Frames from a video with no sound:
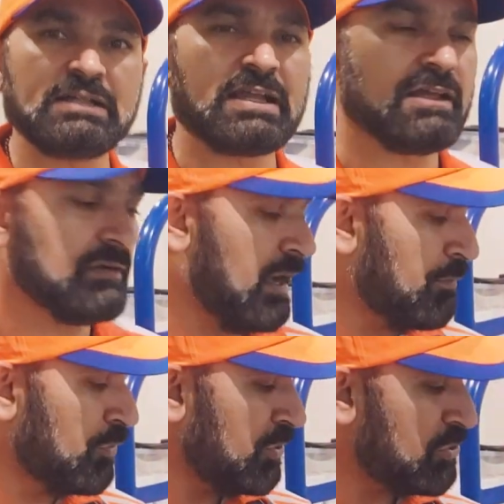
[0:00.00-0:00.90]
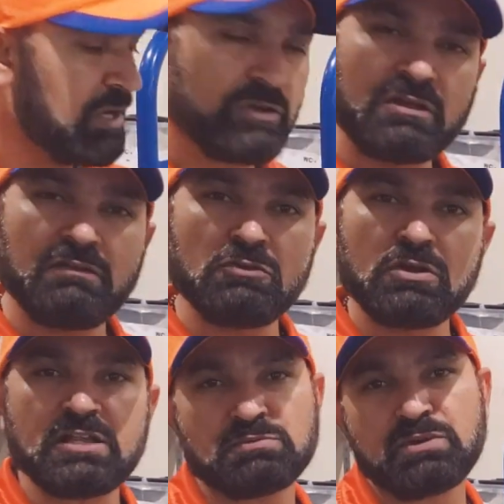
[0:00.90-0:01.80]
Again, I'm gonna try to give you
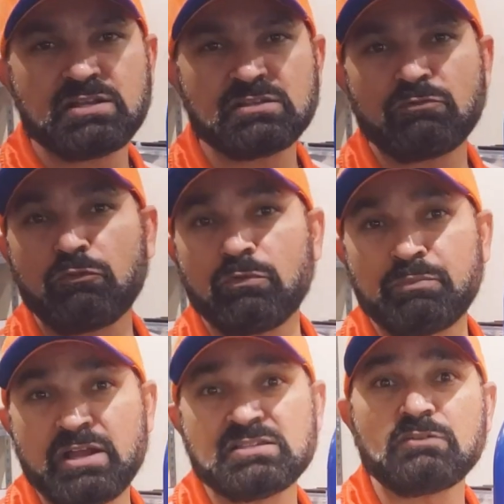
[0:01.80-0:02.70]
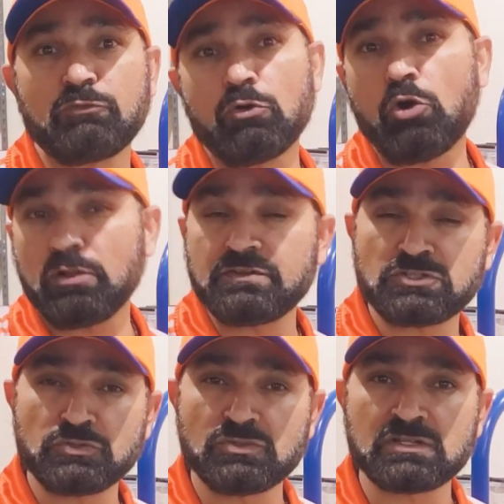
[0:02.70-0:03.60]
guys pricing for all the
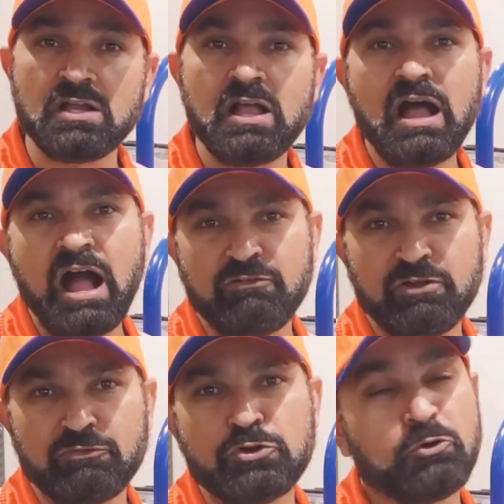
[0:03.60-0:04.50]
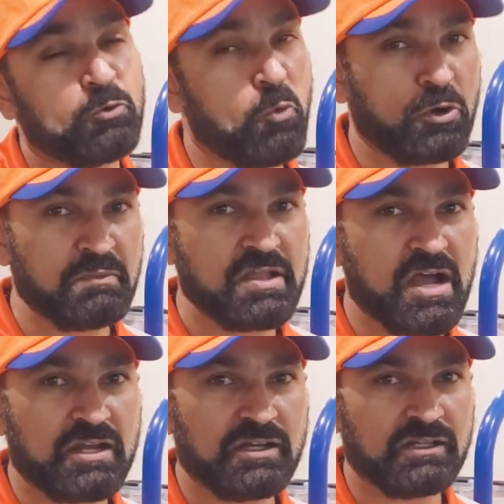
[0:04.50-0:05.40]
shoes. However, don't quote me
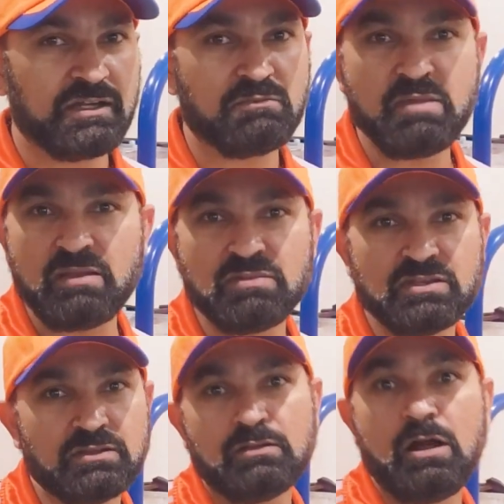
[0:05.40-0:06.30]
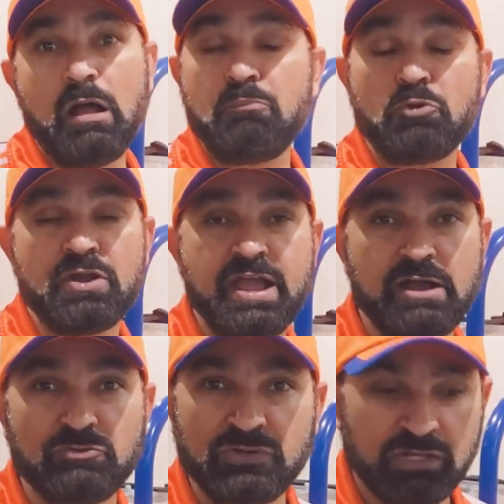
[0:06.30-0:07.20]
on it. It may be up or
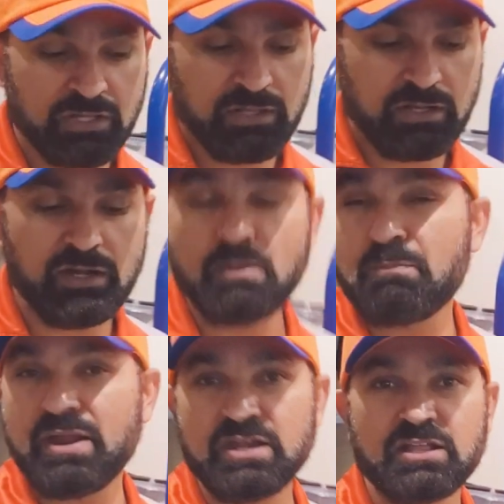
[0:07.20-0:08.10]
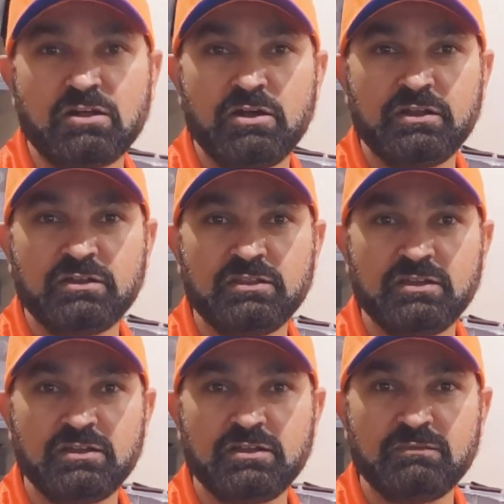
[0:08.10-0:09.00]
down, depending on
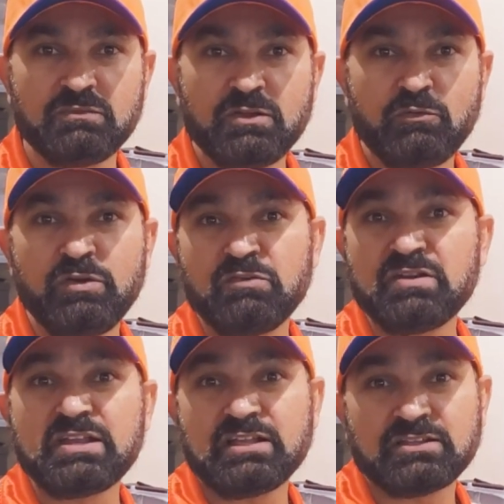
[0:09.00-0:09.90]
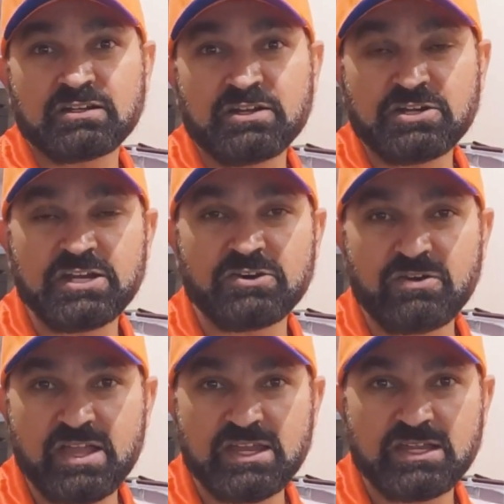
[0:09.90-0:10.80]
the when we get the container
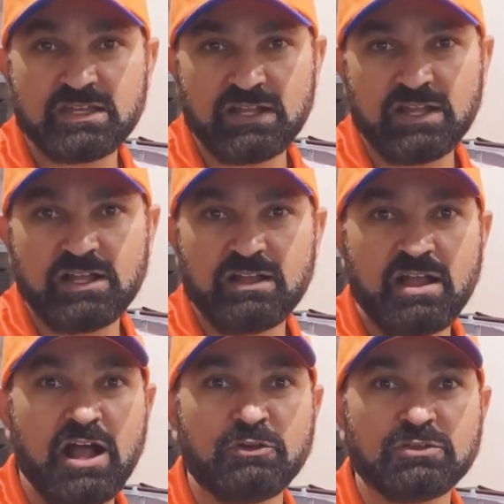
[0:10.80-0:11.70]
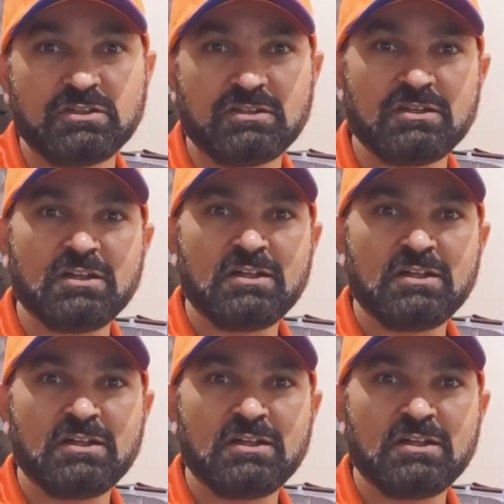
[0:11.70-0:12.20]
in, how the